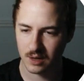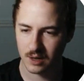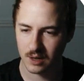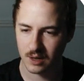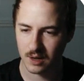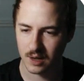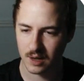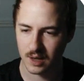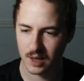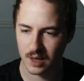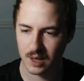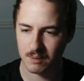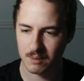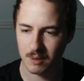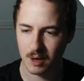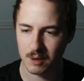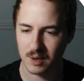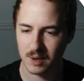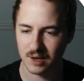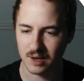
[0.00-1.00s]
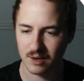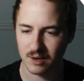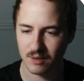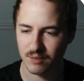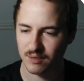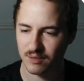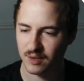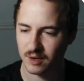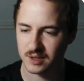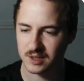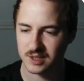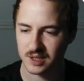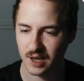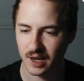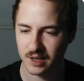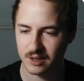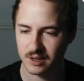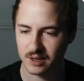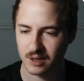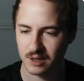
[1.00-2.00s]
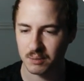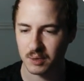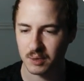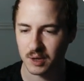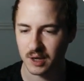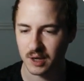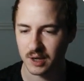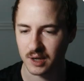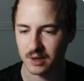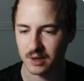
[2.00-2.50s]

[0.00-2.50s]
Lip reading: It might matter very slightly, but